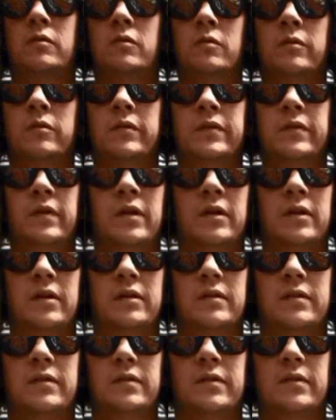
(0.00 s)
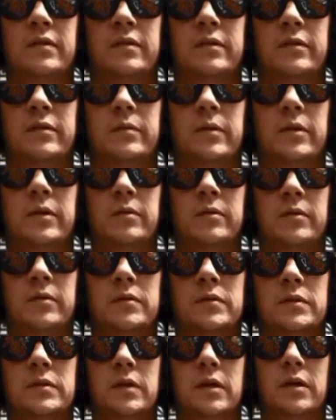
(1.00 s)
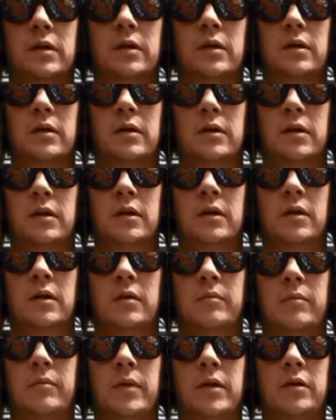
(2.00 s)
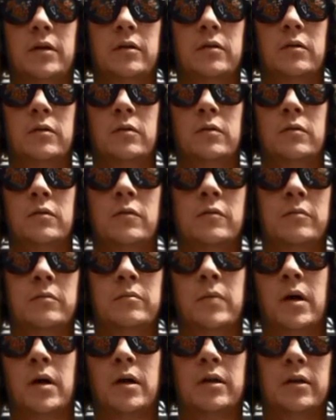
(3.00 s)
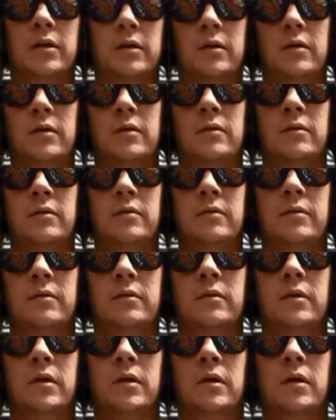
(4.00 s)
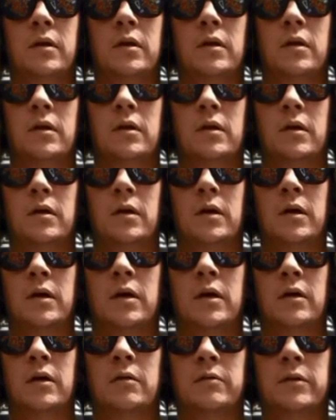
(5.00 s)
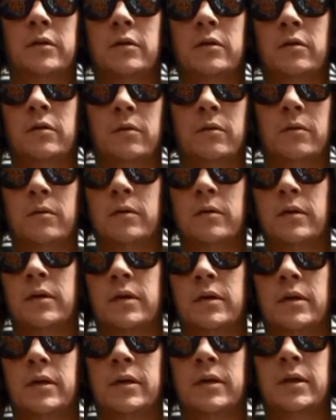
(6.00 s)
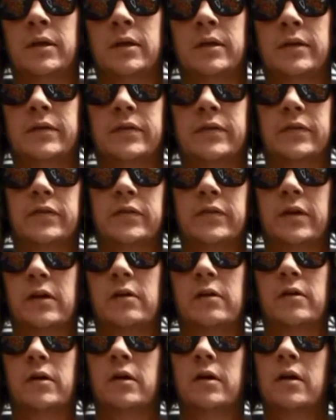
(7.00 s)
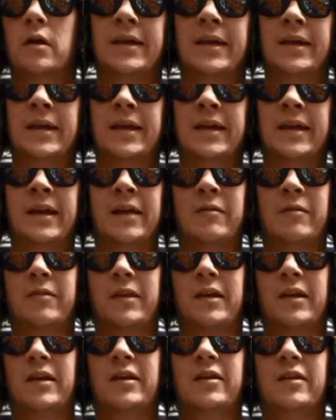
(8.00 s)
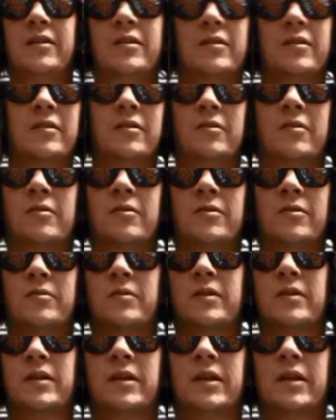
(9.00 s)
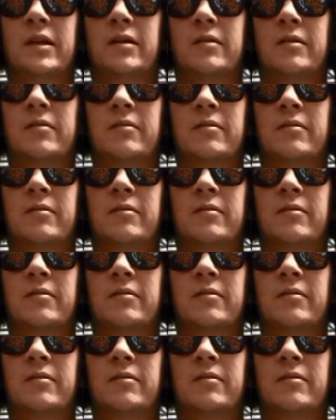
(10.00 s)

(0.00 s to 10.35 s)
who was on it this week? There was Megu, Marin, Rinon, and Sarah. And I don't think any of the girls really like